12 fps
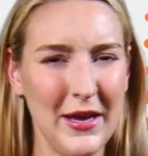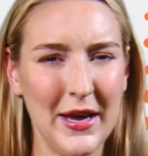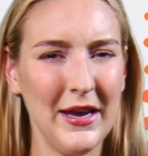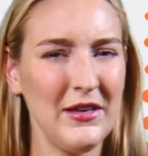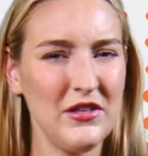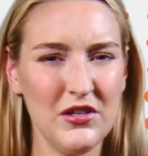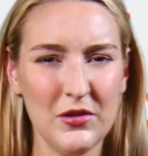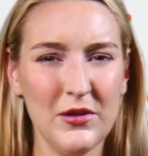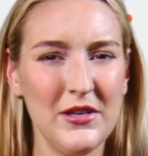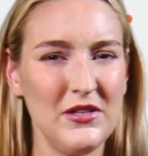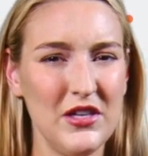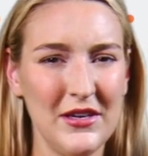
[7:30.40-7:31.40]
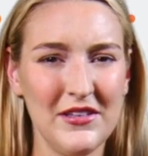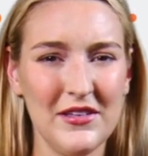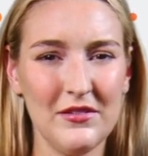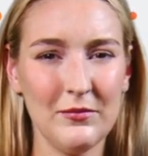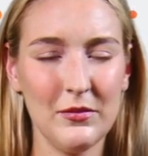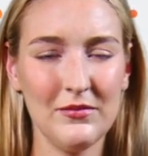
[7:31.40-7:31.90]
ensuring
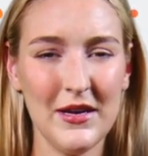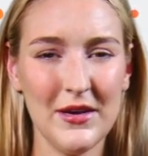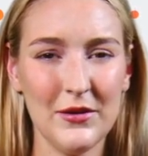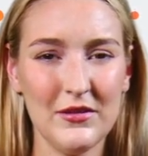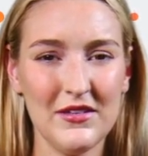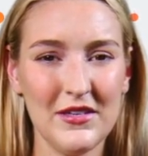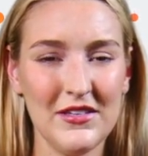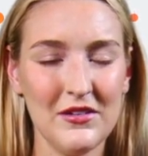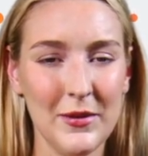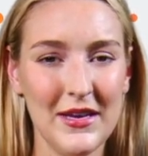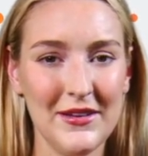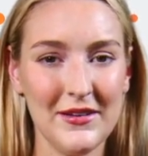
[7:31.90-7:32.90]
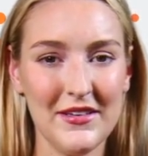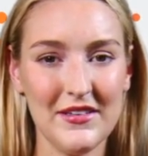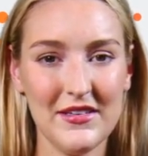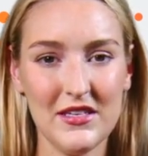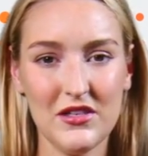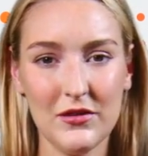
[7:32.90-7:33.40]
justice prevails despite these
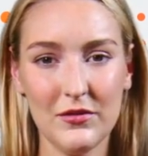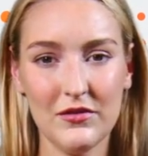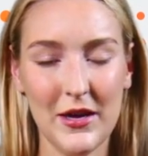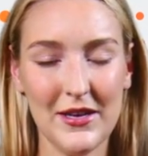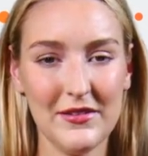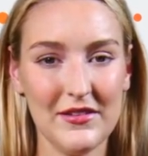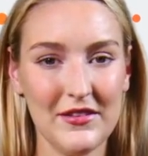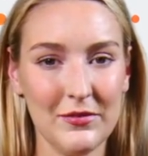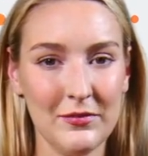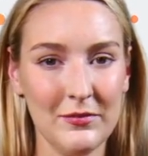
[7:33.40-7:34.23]
digital threats.